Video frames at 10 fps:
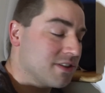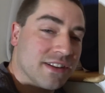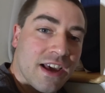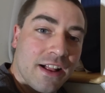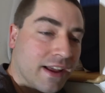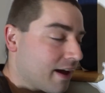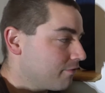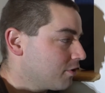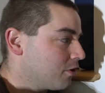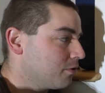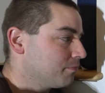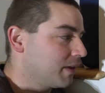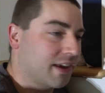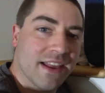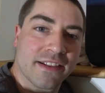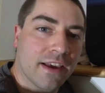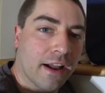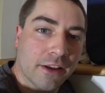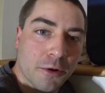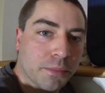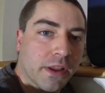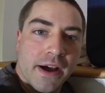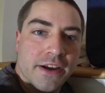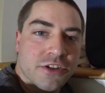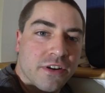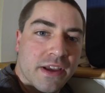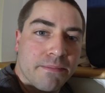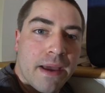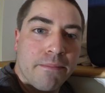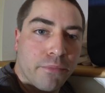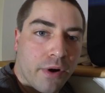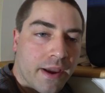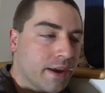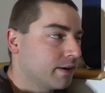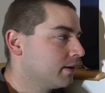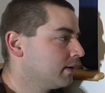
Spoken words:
you can tell, I have no like IntelloPlus or any membrane.